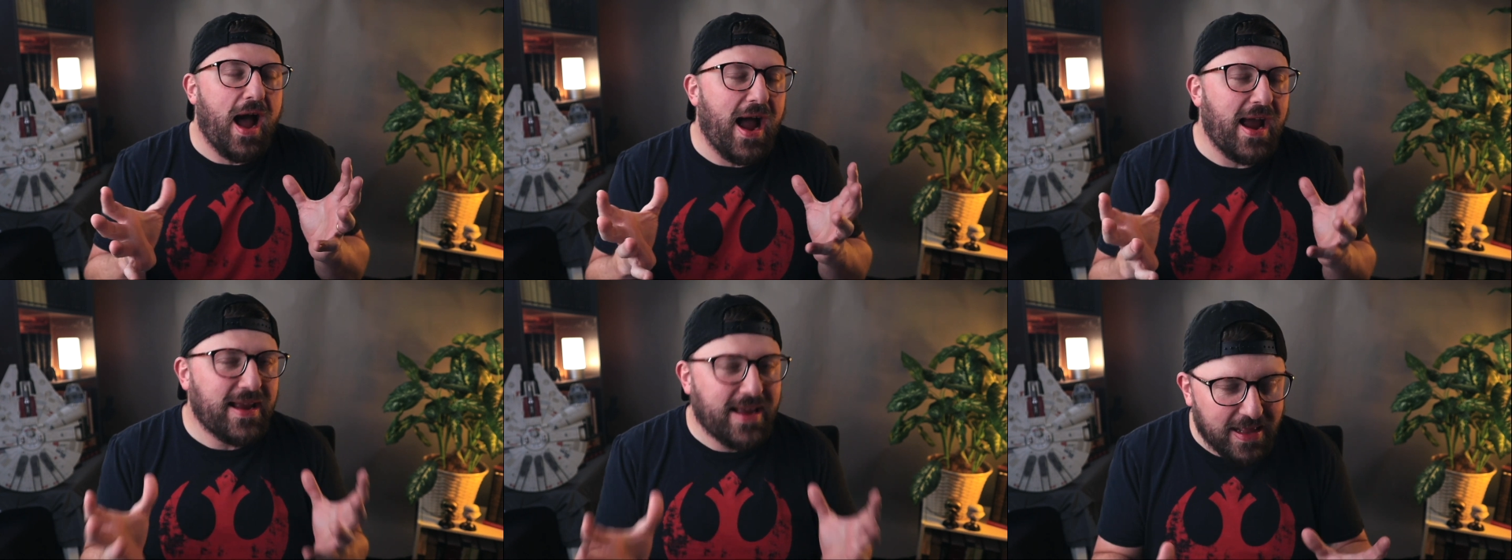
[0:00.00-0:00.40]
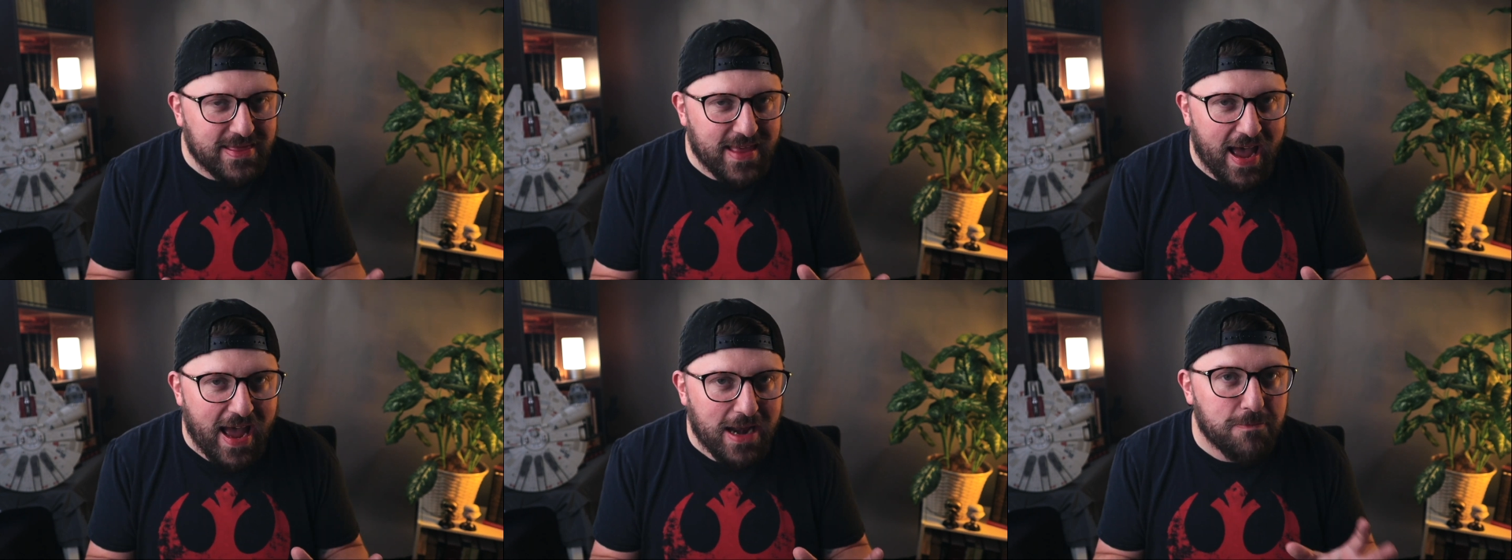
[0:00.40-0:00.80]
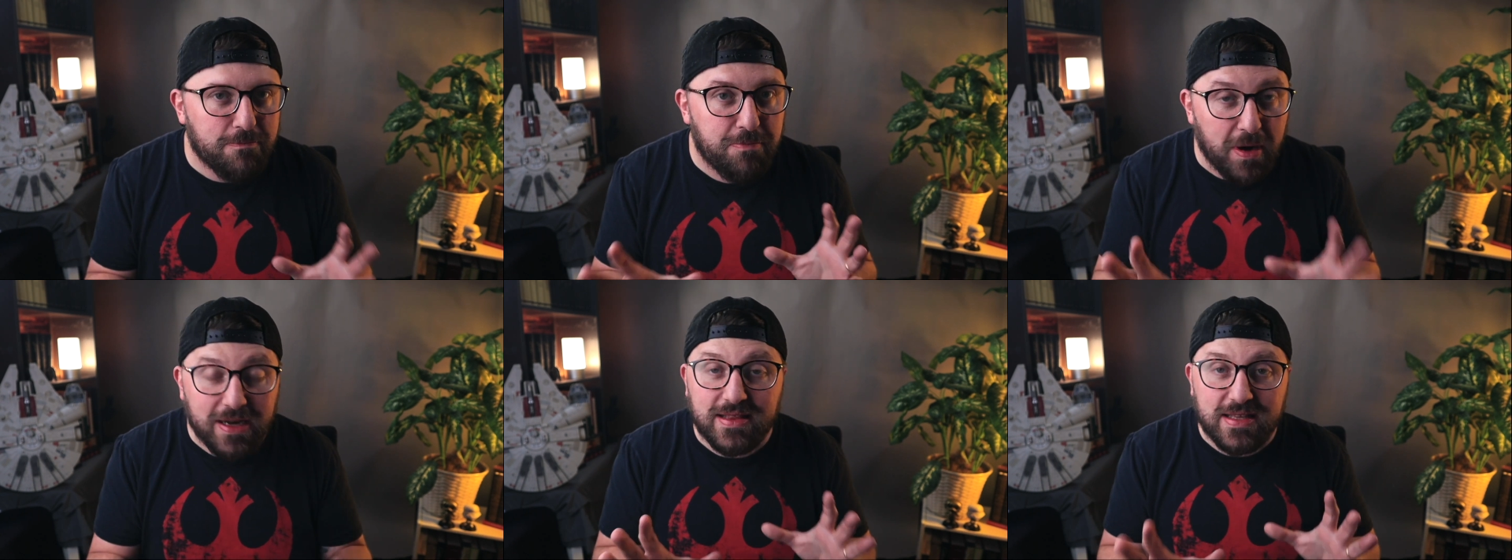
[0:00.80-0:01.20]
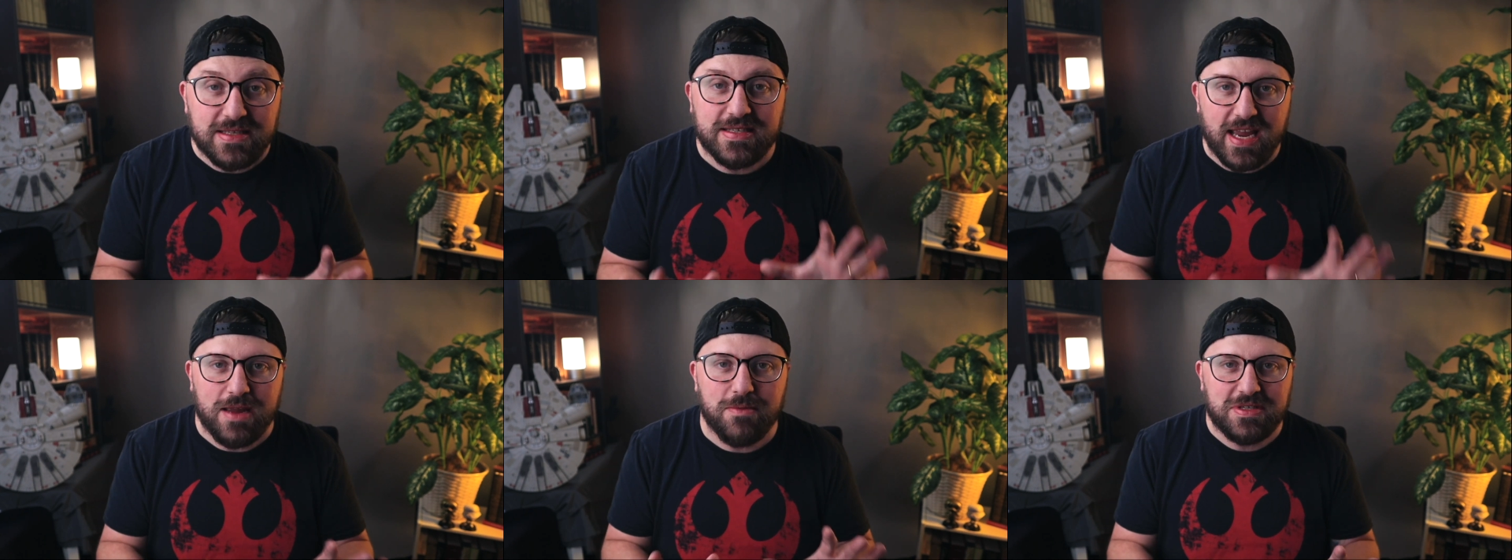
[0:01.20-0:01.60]
I get that. But at the
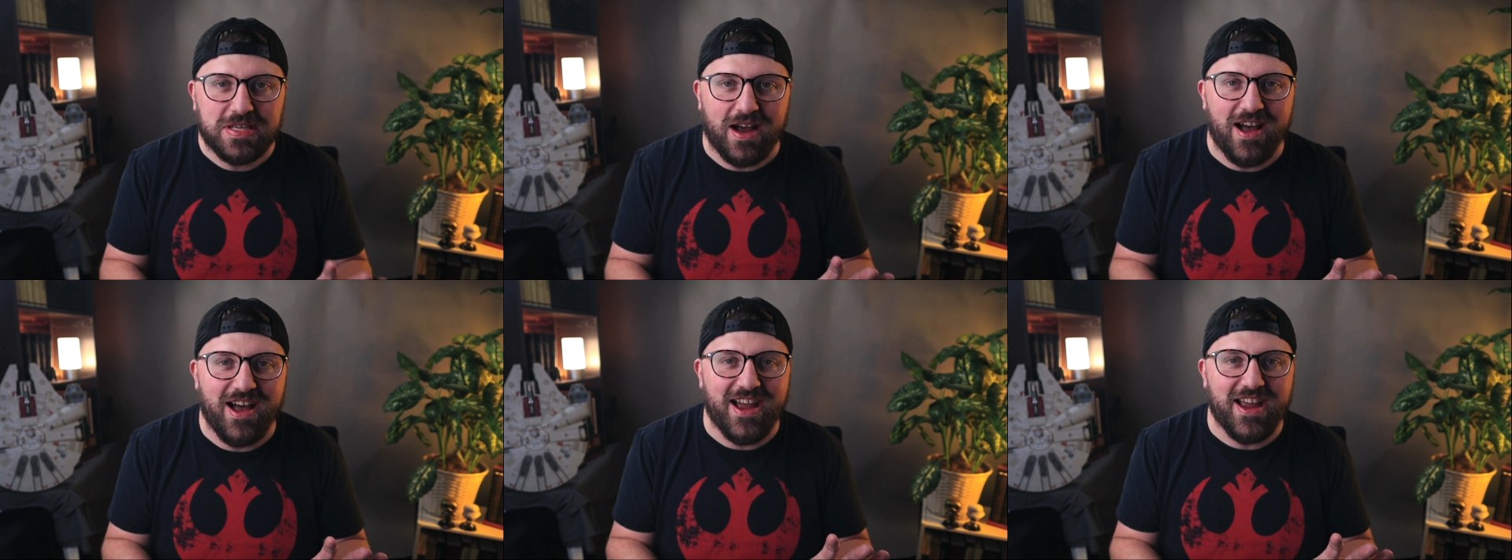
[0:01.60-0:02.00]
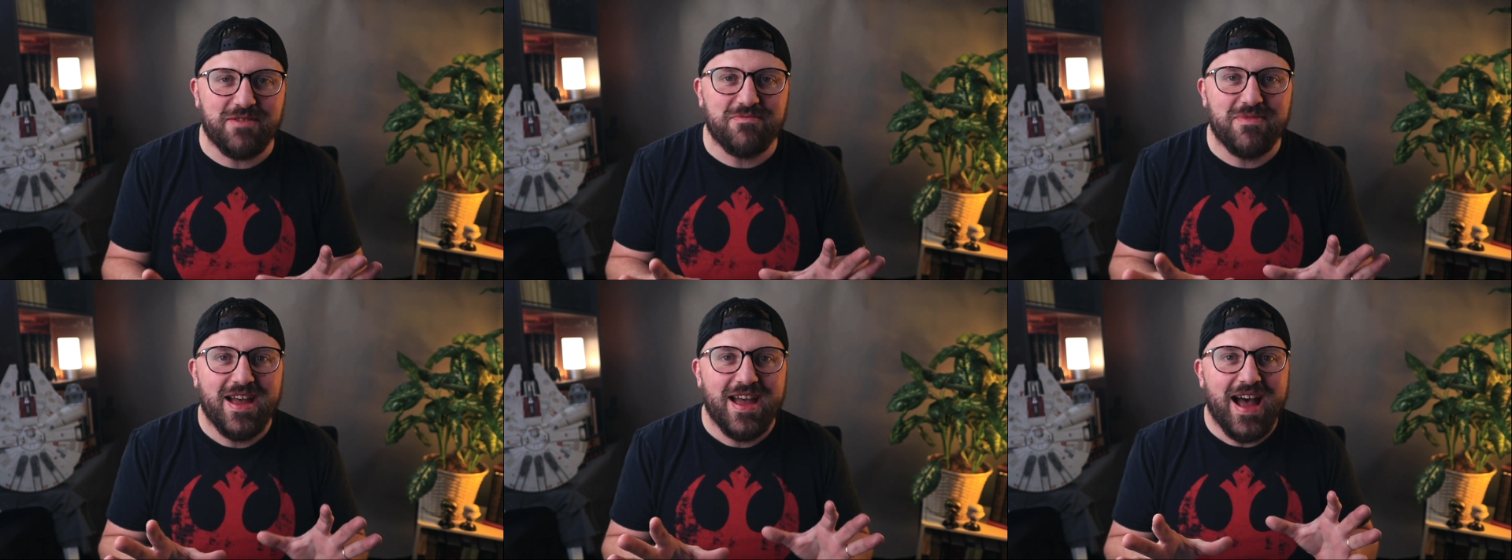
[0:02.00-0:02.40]
same time,